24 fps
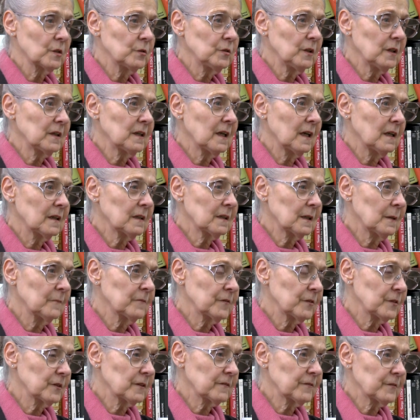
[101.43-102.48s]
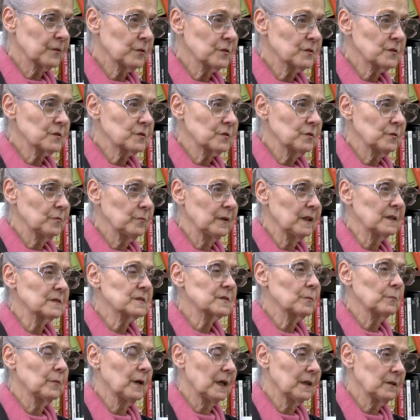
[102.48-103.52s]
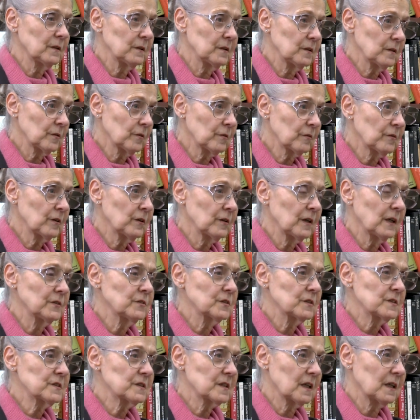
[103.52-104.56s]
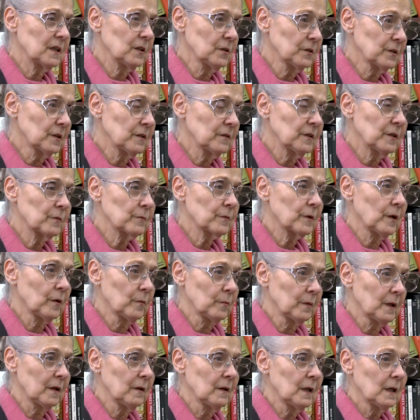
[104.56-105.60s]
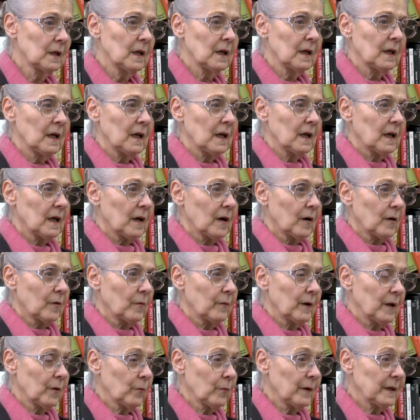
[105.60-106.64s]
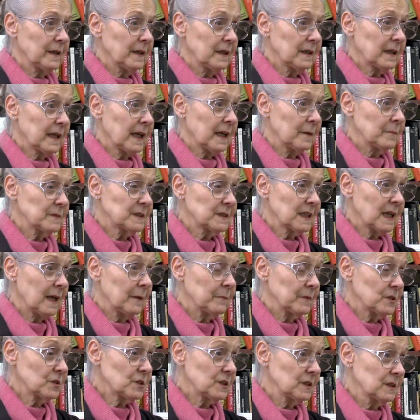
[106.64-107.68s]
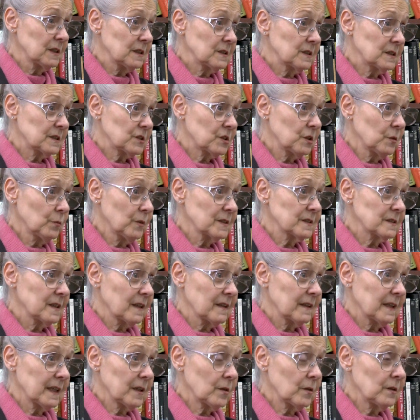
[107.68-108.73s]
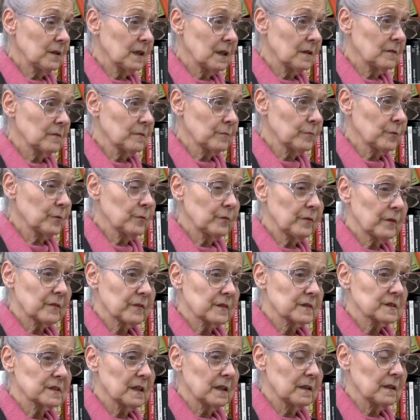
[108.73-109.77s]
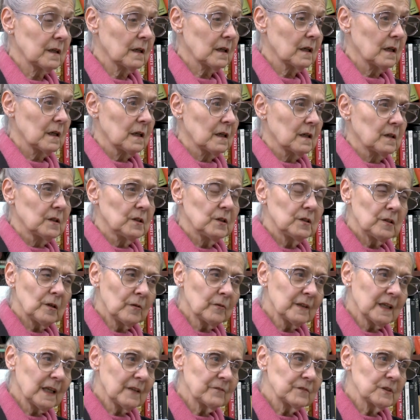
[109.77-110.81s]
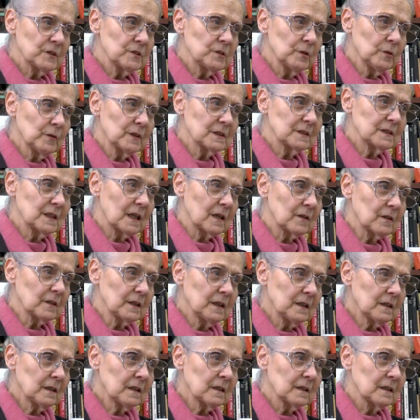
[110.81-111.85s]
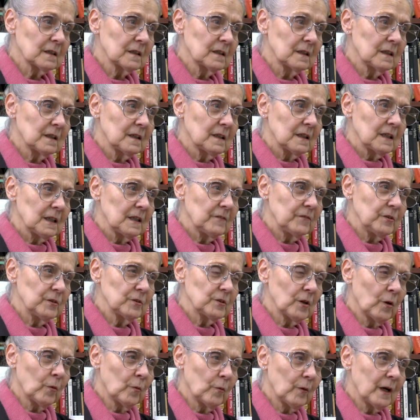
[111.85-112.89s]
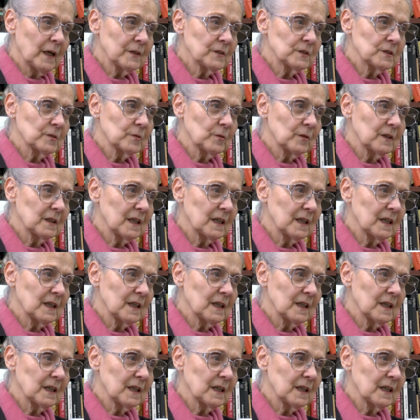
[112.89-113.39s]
Sonia can't come for the first two weeks. Why don't, you're her understudy? Learn the role." Well, well, when it came time and she she wasn't there yet, Ruth said, "You don't have to do it, darling, if you don't want to."